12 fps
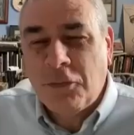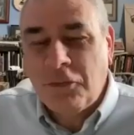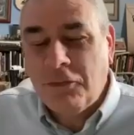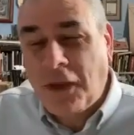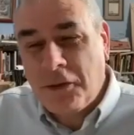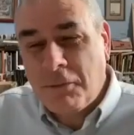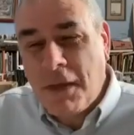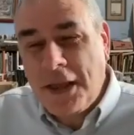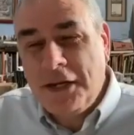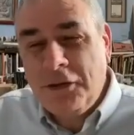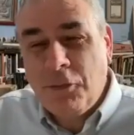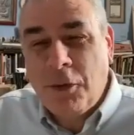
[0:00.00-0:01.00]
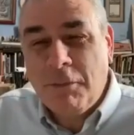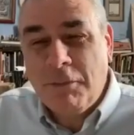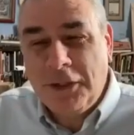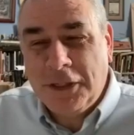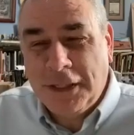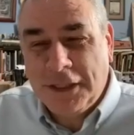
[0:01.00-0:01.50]
you've got your men and your
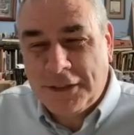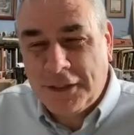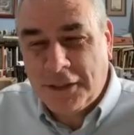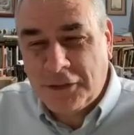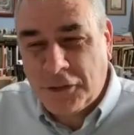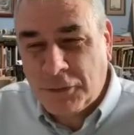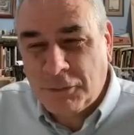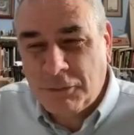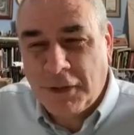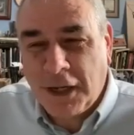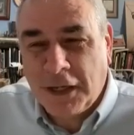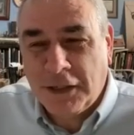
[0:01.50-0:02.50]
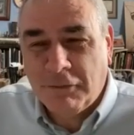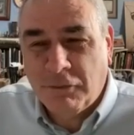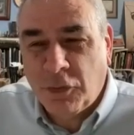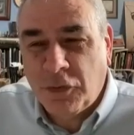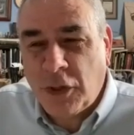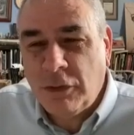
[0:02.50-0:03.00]
women you're listening to, and
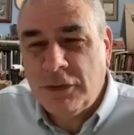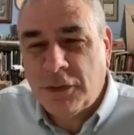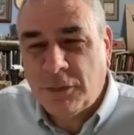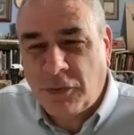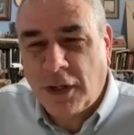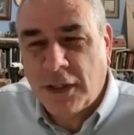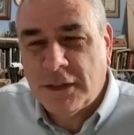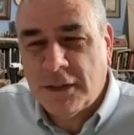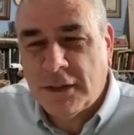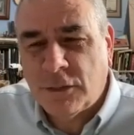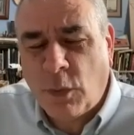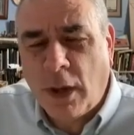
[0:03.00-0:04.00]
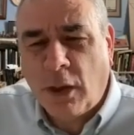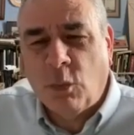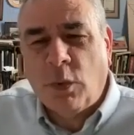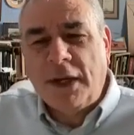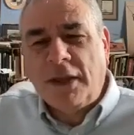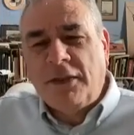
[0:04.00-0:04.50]
with those surprises as well,
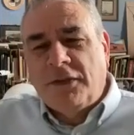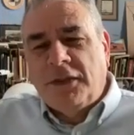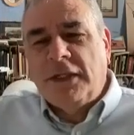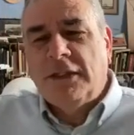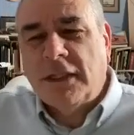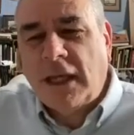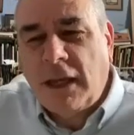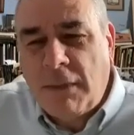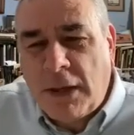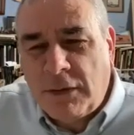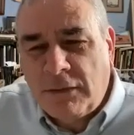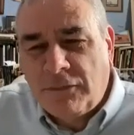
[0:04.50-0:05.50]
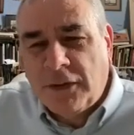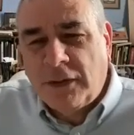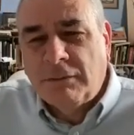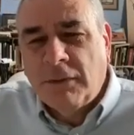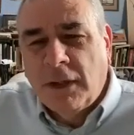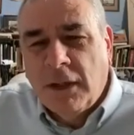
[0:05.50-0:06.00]
what other things come out of
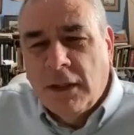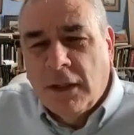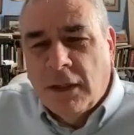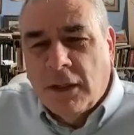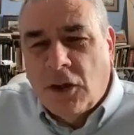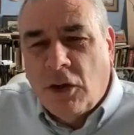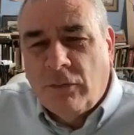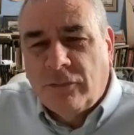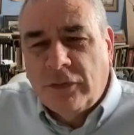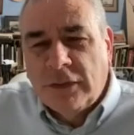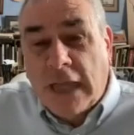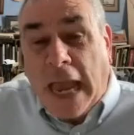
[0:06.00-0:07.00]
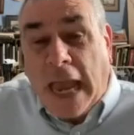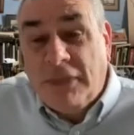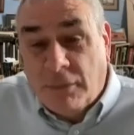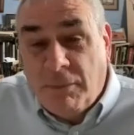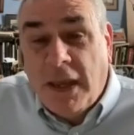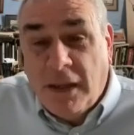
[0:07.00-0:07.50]
the conference and
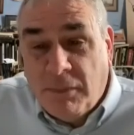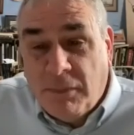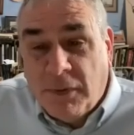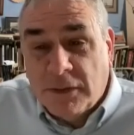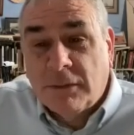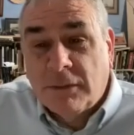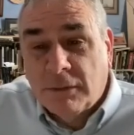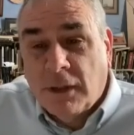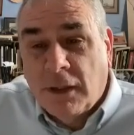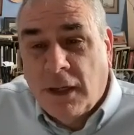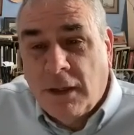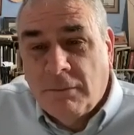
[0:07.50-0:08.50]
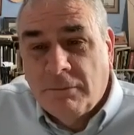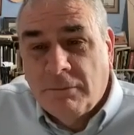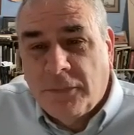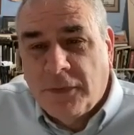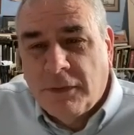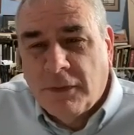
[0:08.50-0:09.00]
the papers
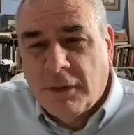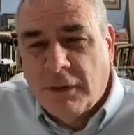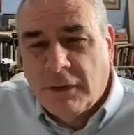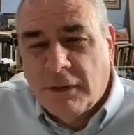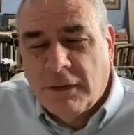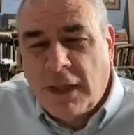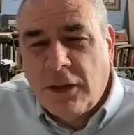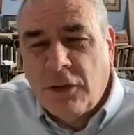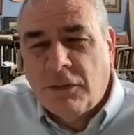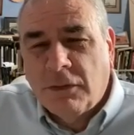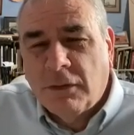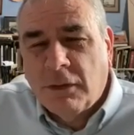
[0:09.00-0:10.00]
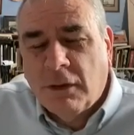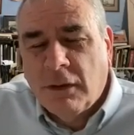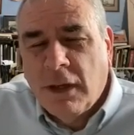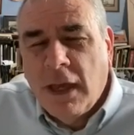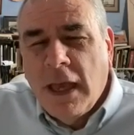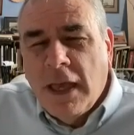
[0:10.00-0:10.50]
that
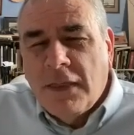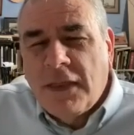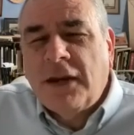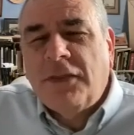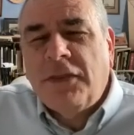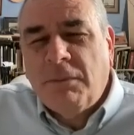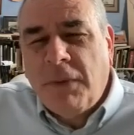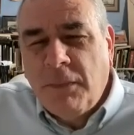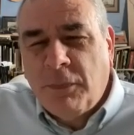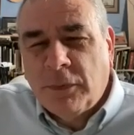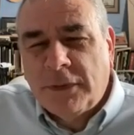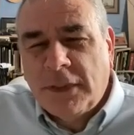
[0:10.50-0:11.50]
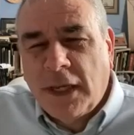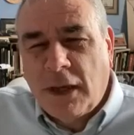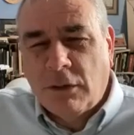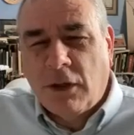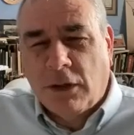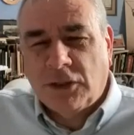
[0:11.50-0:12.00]
I think people would say,
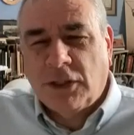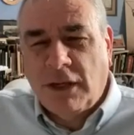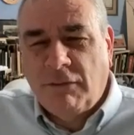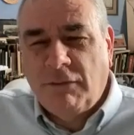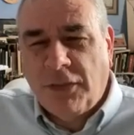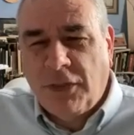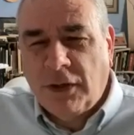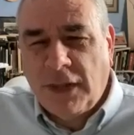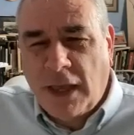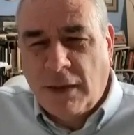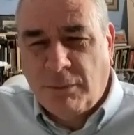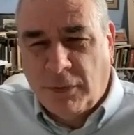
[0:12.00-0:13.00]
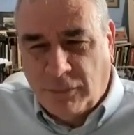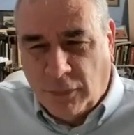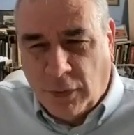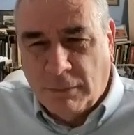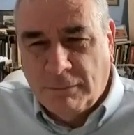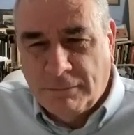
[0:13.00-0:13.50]
oh gosh, I never thought of that
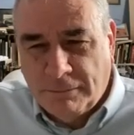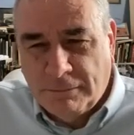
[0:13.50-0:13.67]
before?